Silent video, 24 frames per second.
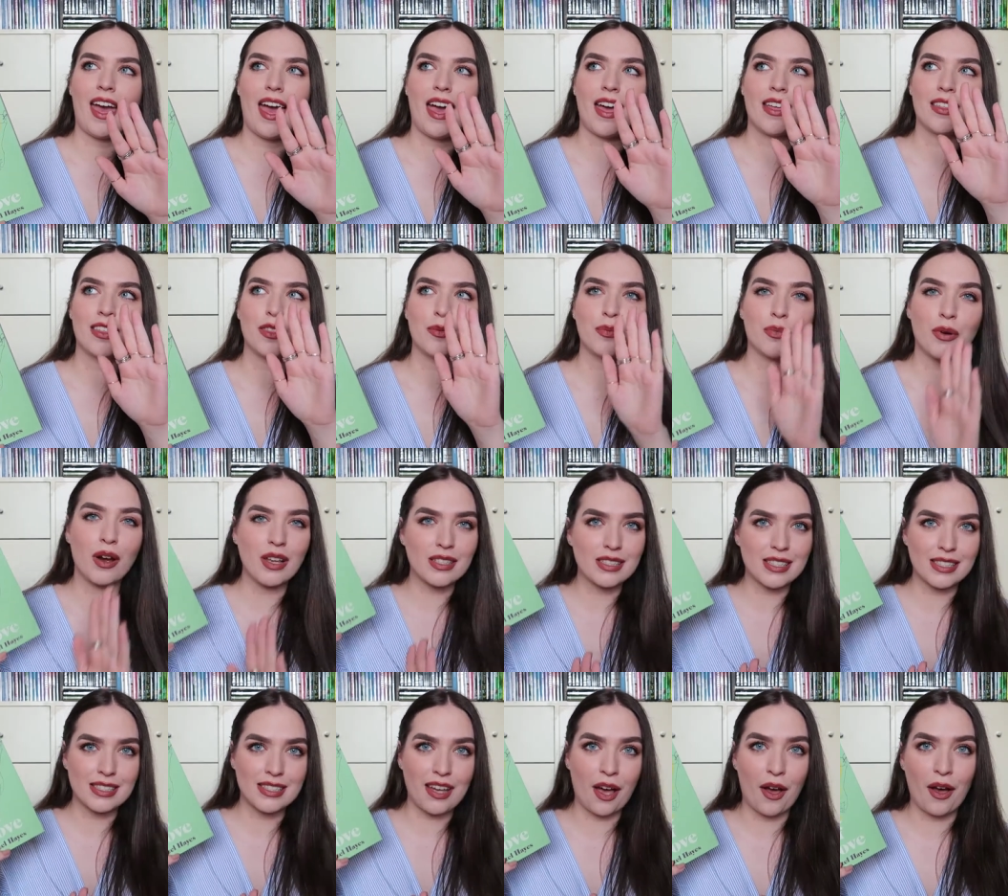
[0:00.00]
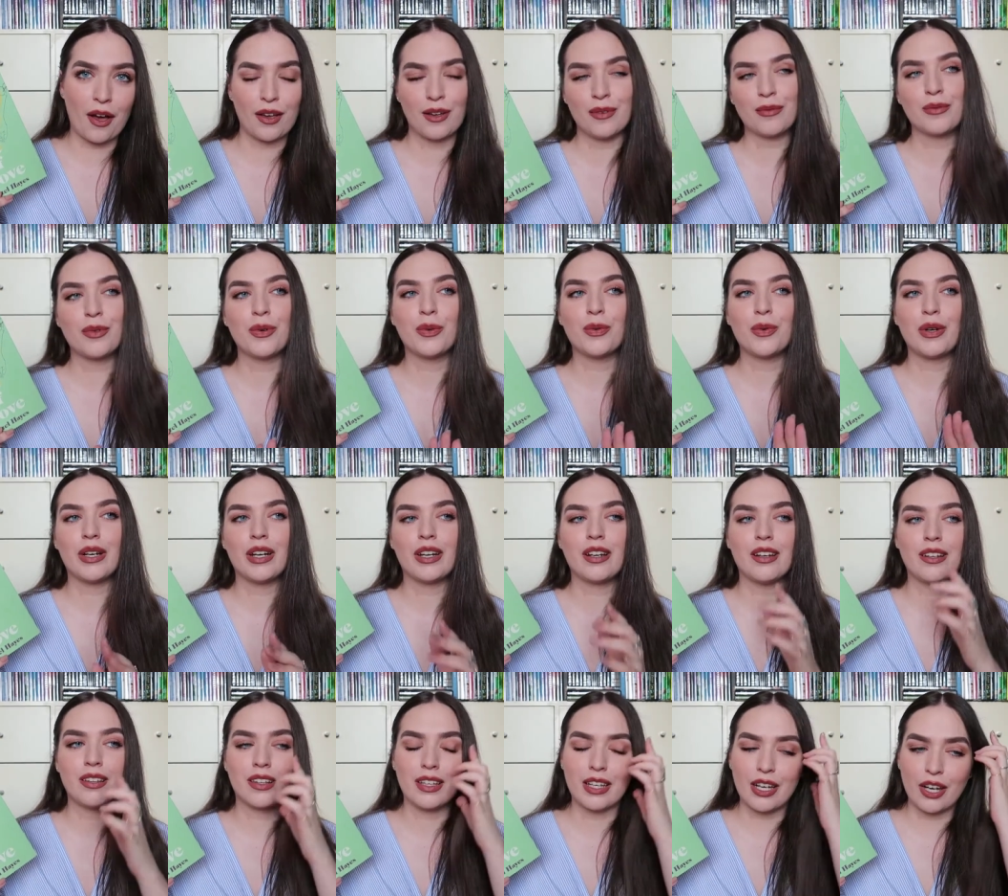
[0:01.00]
at the present time
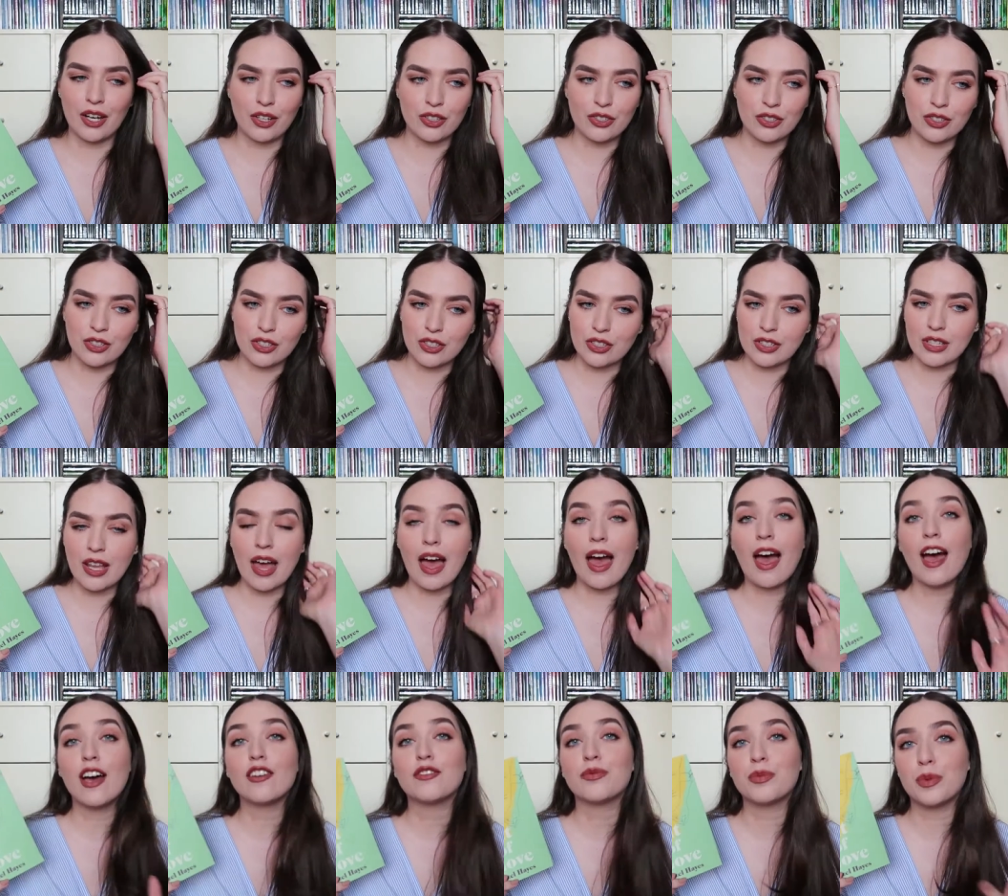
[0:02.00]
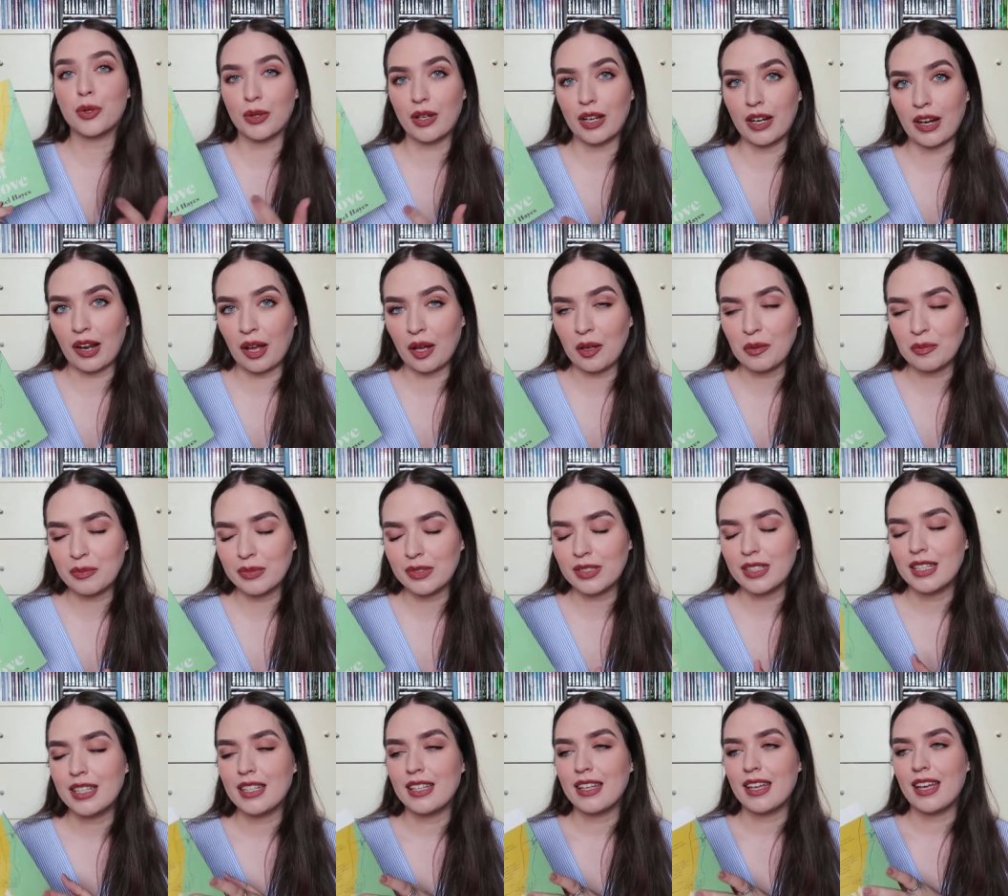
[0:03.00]
where the characters have broken up
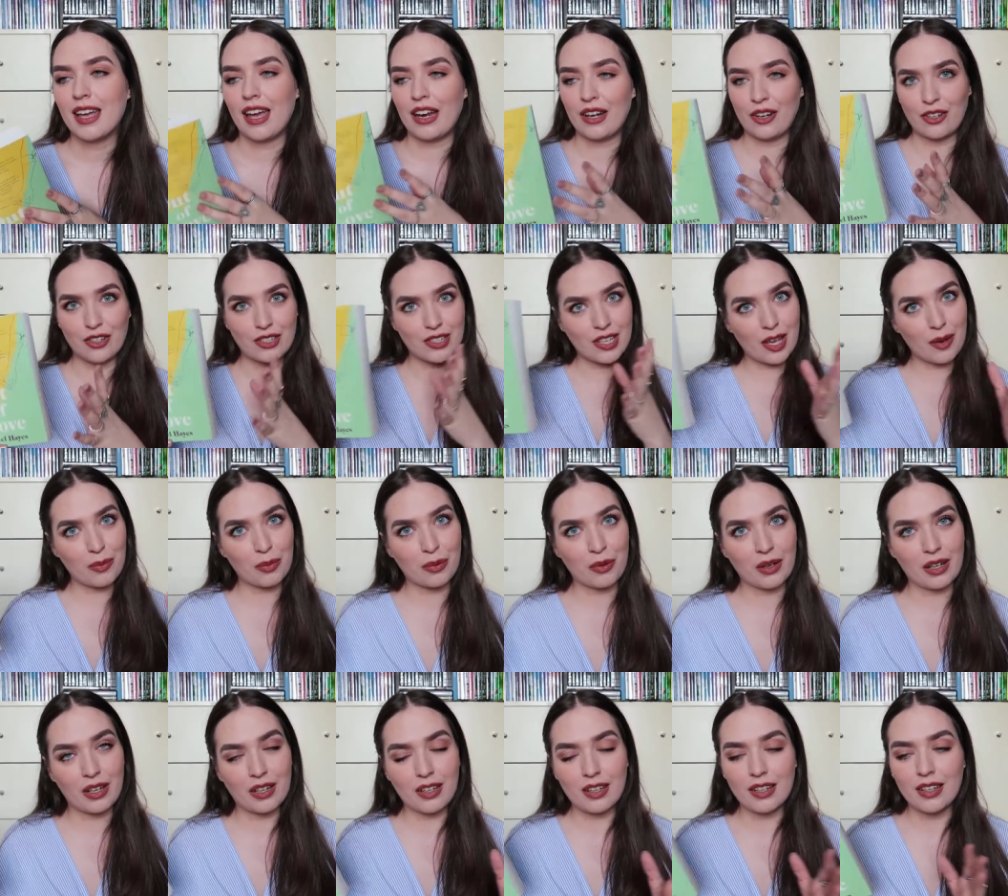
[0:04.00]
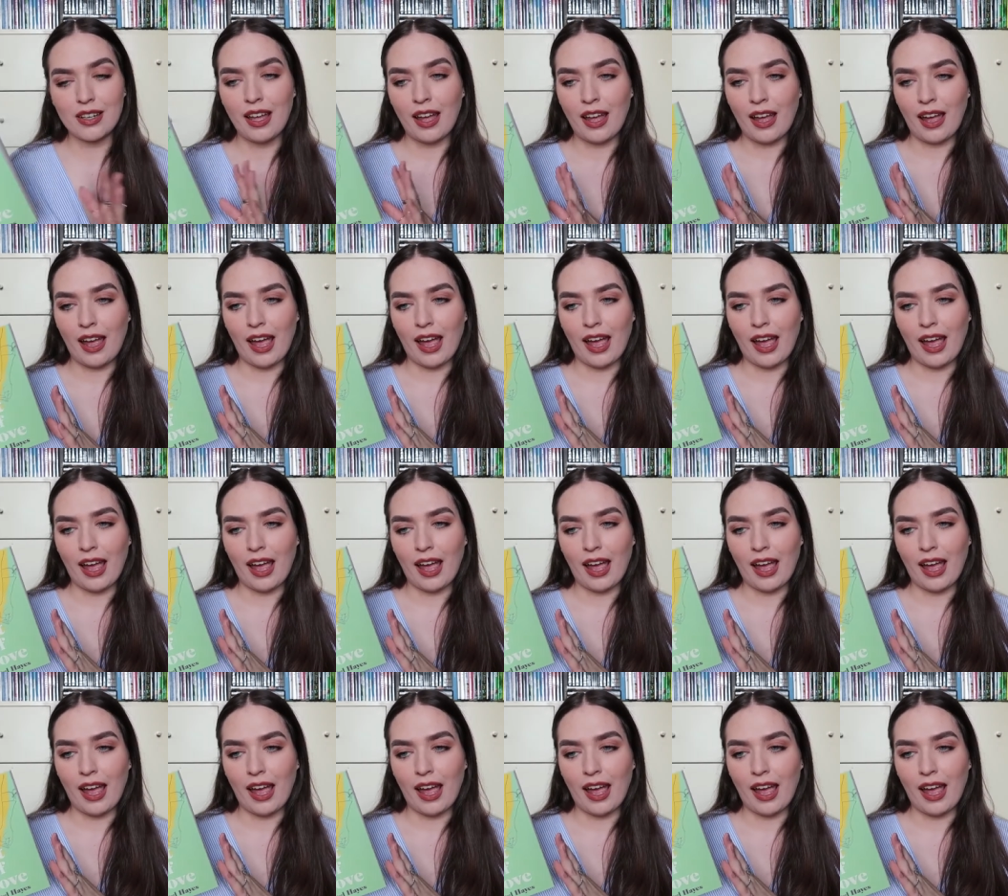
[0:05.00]
and are separated,